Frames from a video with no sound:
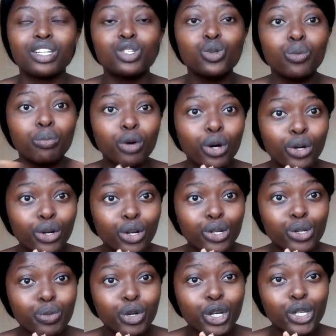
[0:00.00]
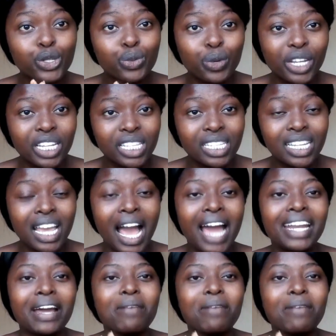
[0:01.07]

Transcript: tomorrow is Wednesday, and